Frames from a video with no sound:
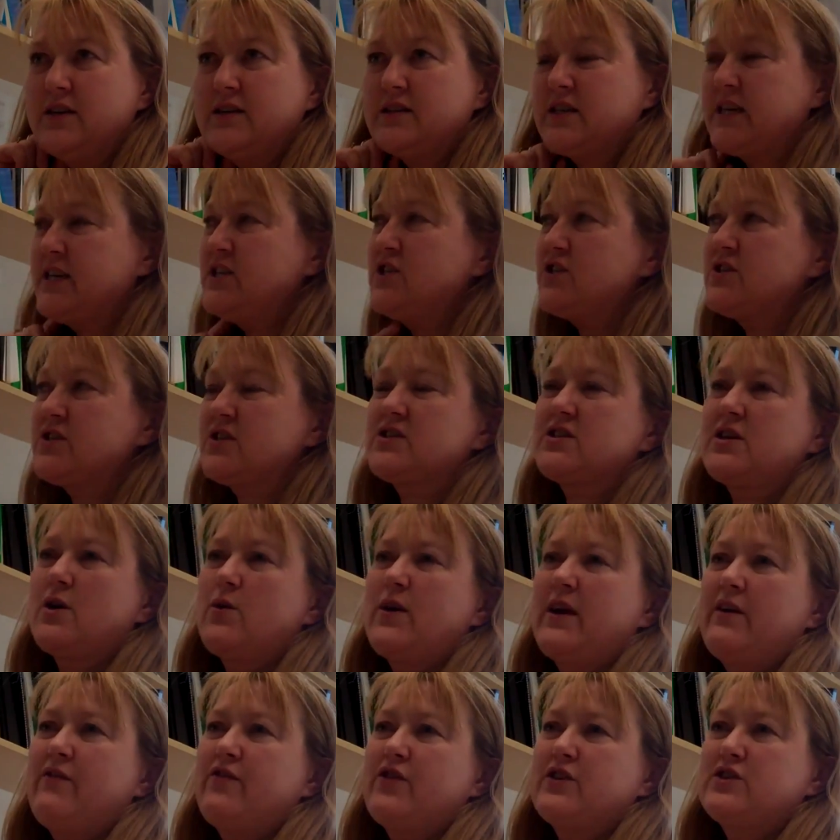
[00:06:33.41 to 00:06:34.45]
Teachers are so,
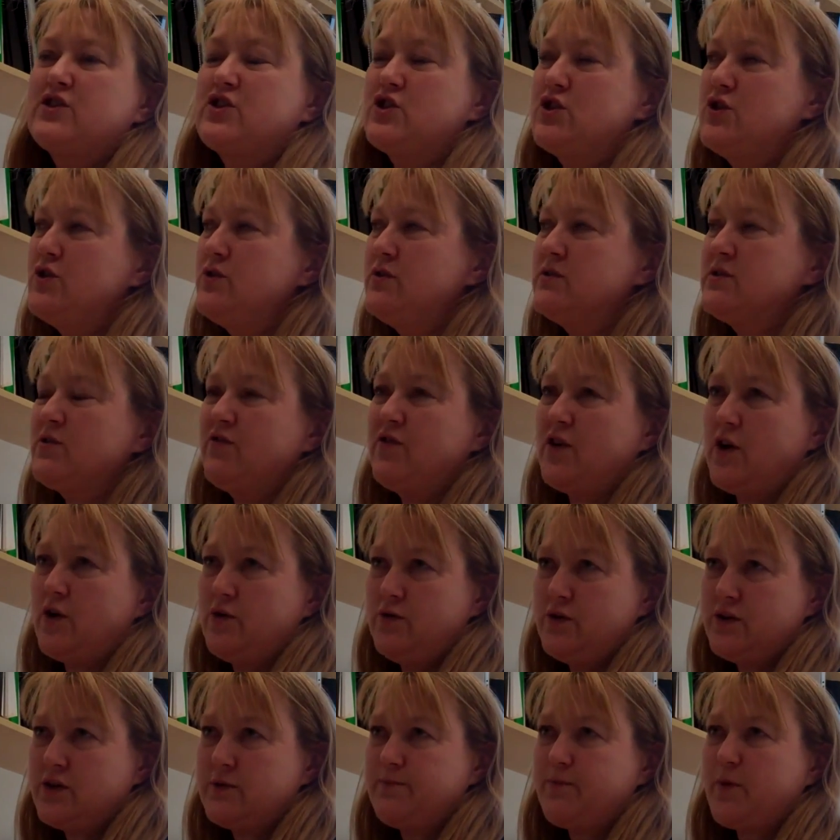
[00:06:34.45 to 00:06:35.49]
if the students
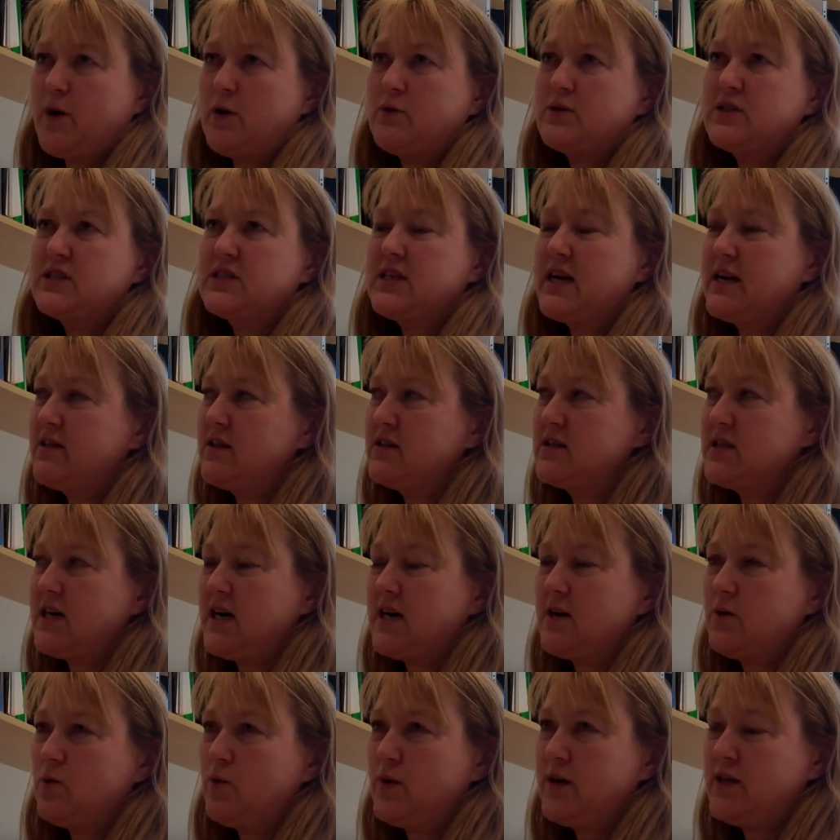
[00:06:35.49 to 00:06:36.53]
vote, I would say the
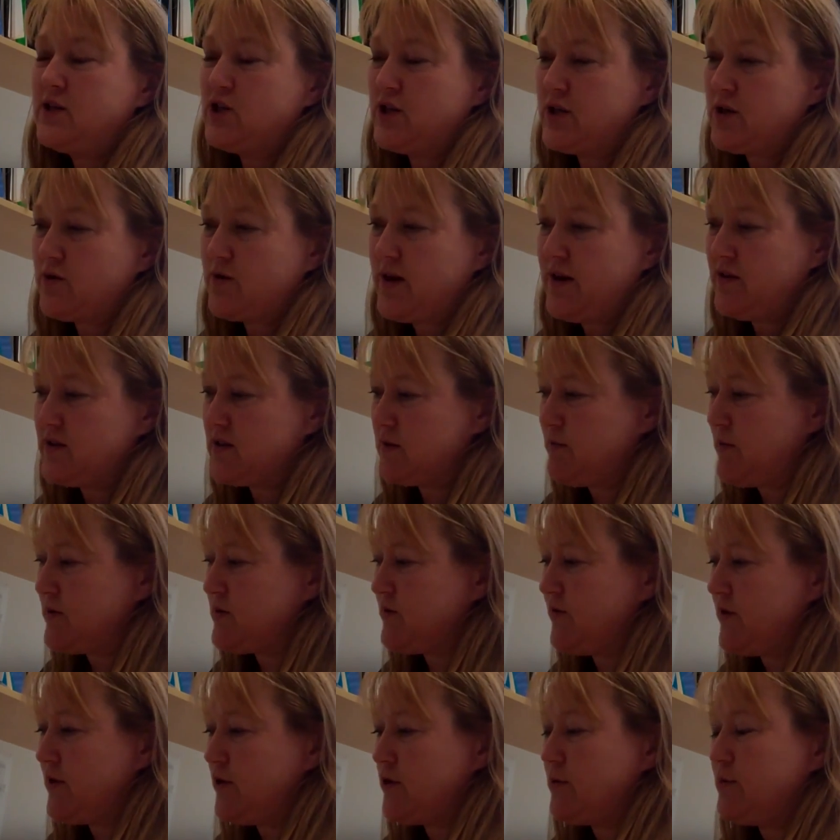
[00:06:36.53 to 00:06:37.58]
data we generate that's
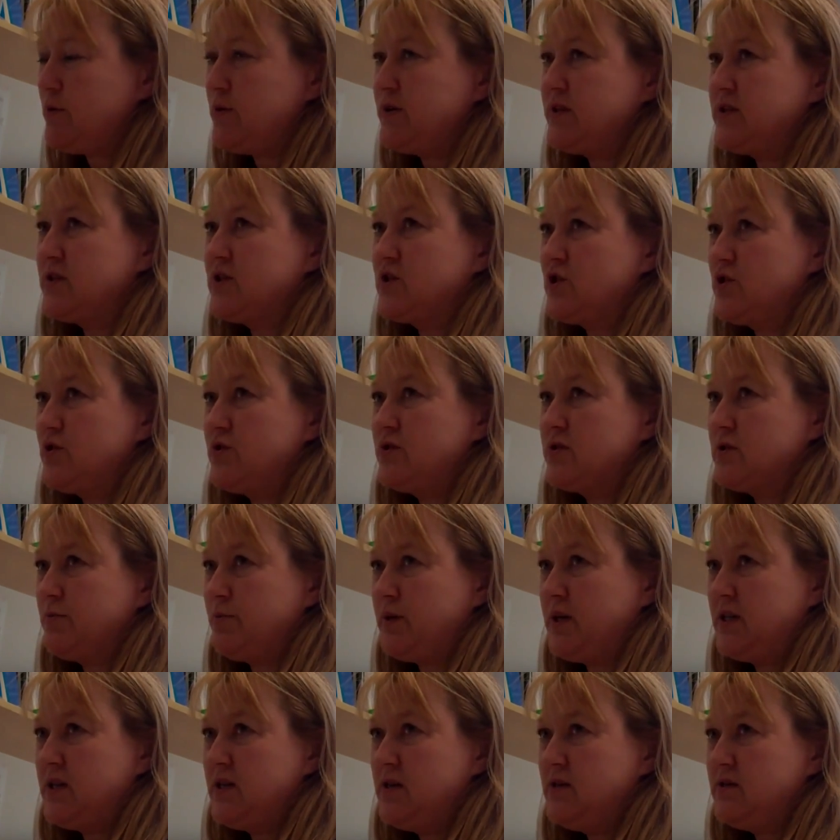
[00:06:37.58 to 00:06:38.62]
most valuable is the students'
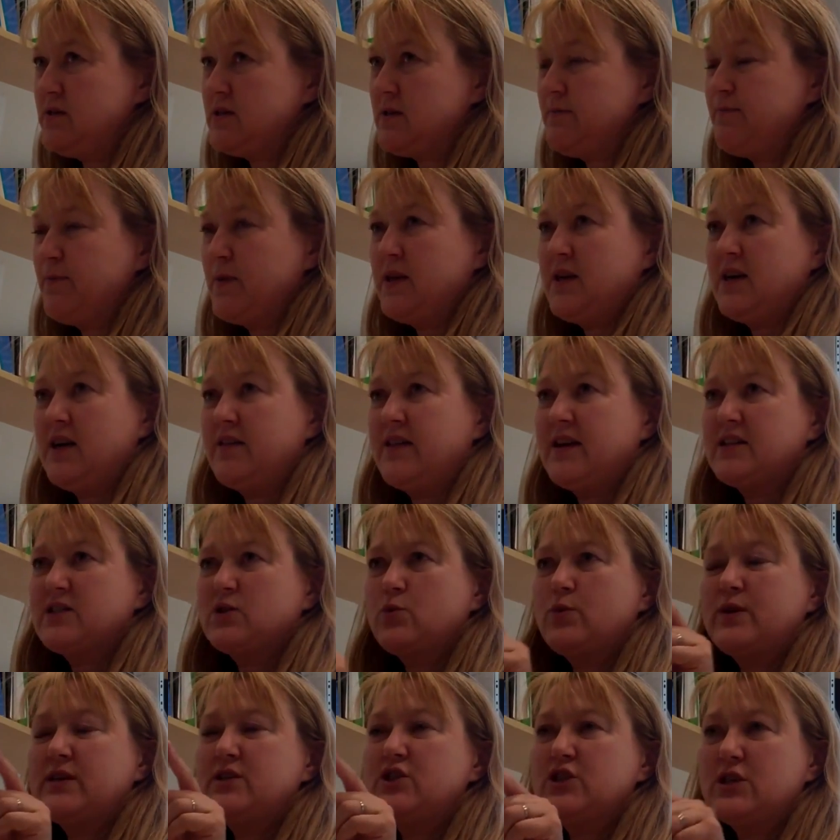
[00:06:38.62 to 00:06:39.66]
opinions, and
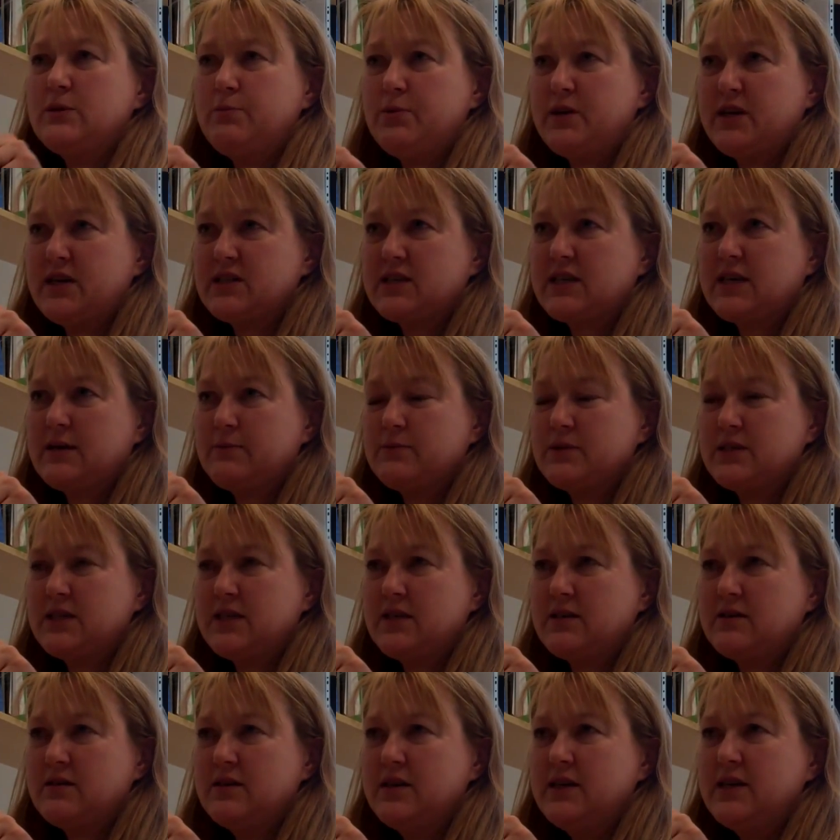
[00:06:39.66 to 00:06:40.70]
that's where GPS comes
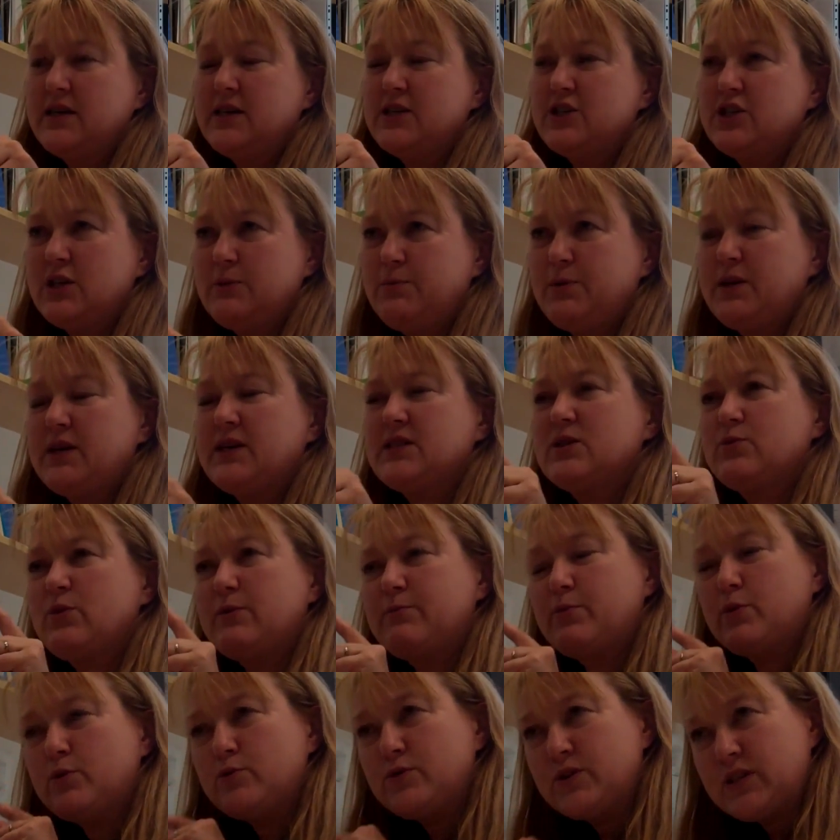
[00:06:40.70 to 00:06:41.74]
in. GPS we
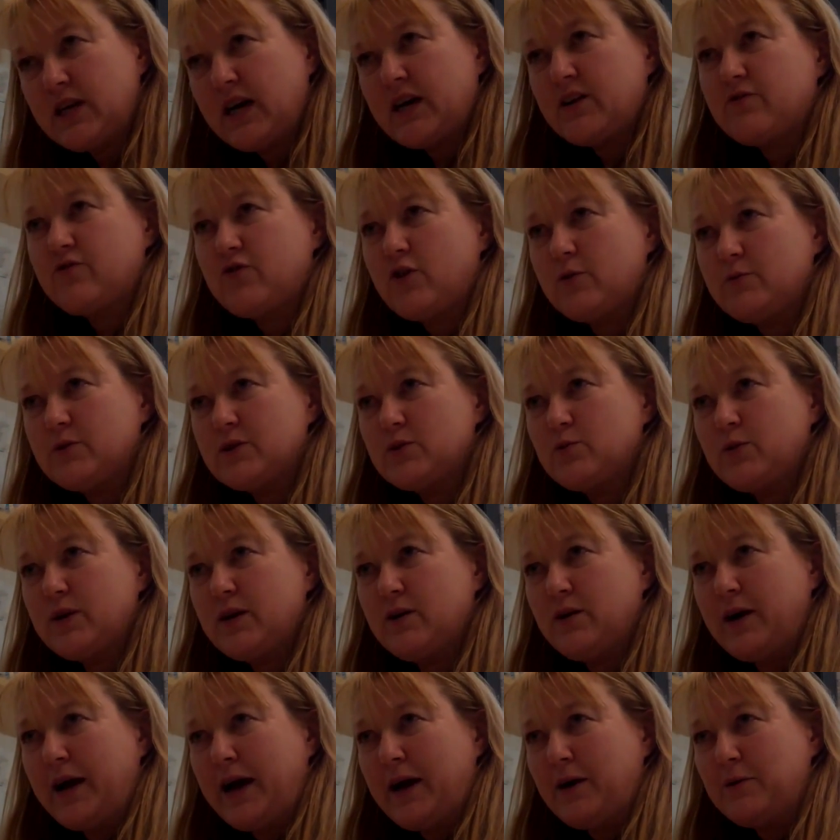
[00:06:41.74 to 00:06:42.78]
pull data from as well,
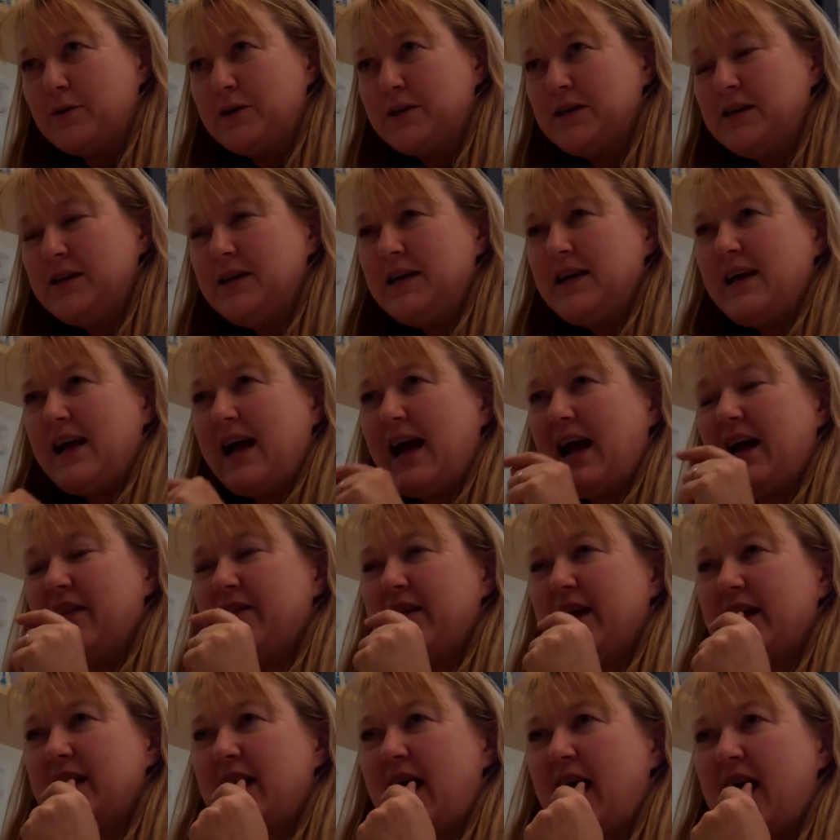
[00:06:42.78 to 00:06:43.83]
Howard, and
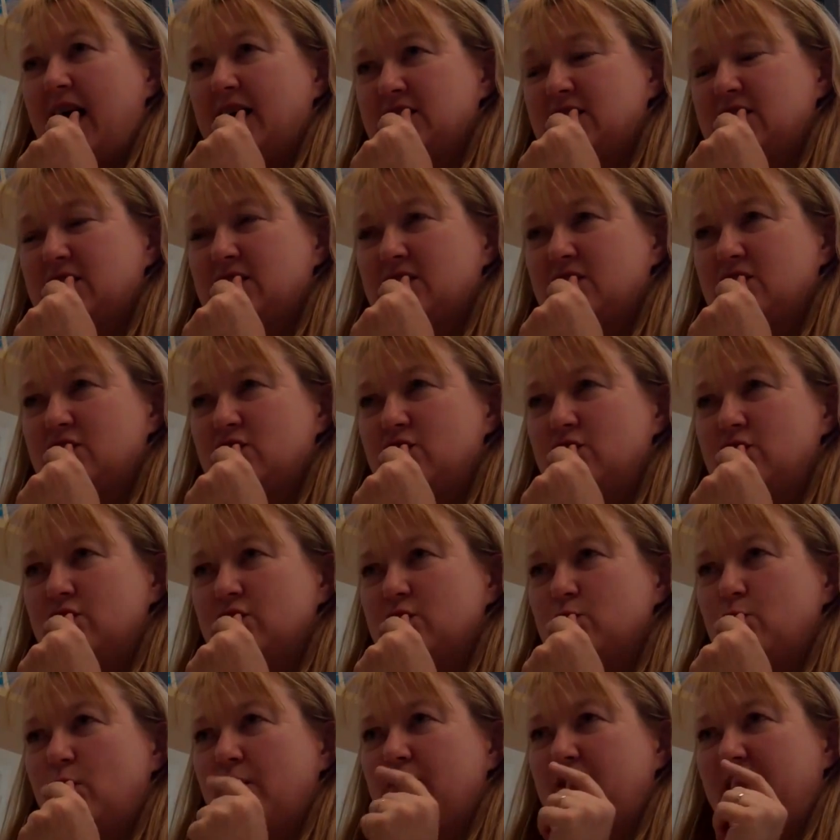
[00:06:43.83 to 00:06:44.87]
that asks the
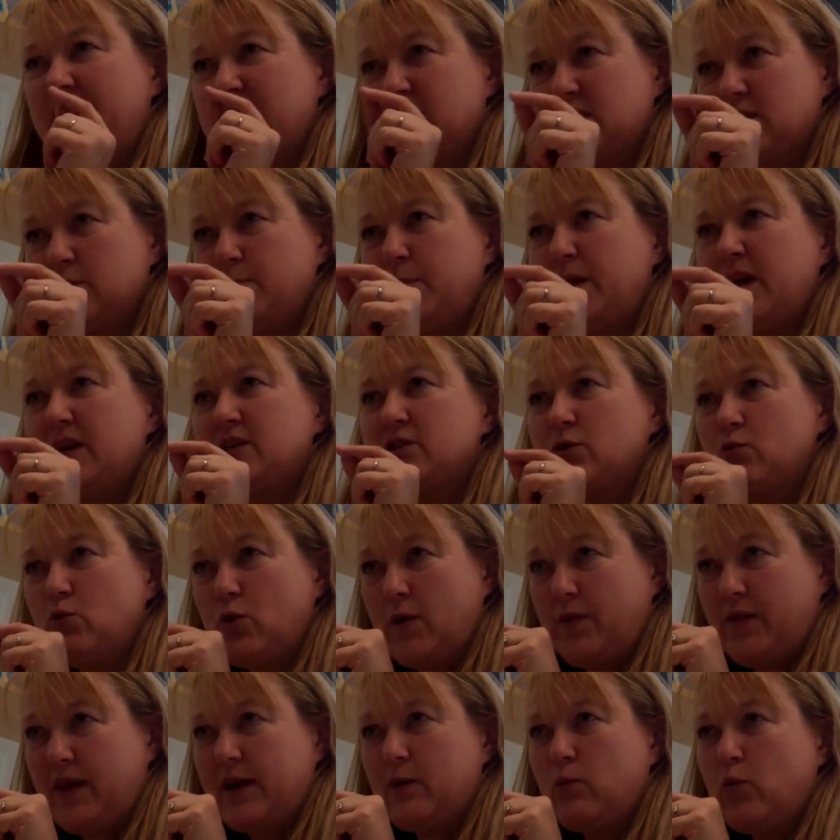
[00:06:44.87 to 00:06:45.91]
students what they expect and
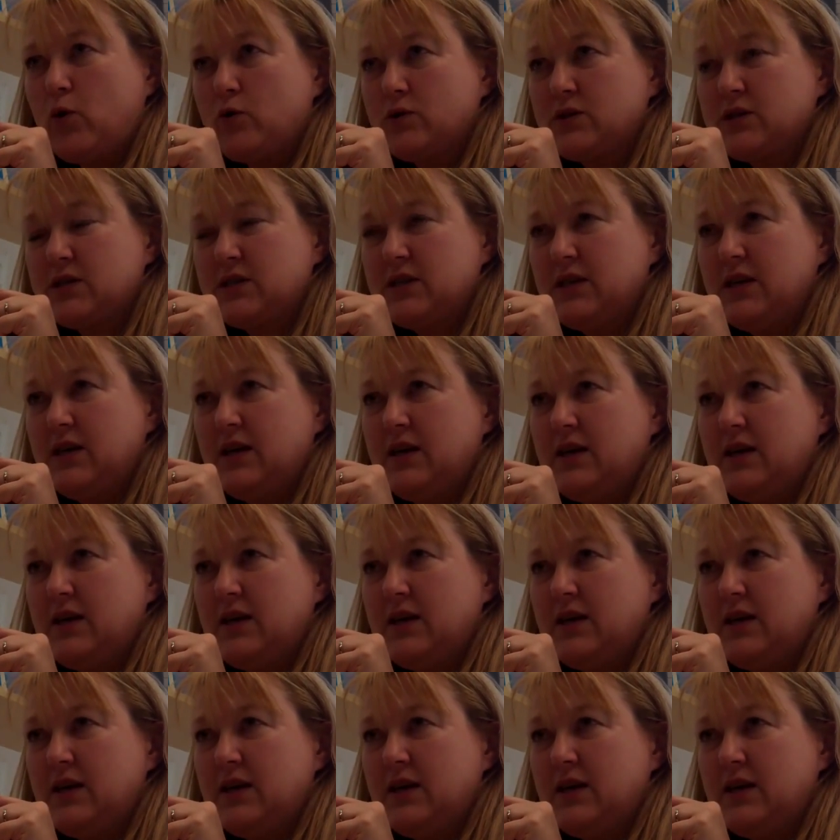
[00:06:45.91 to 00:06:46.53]
what they want.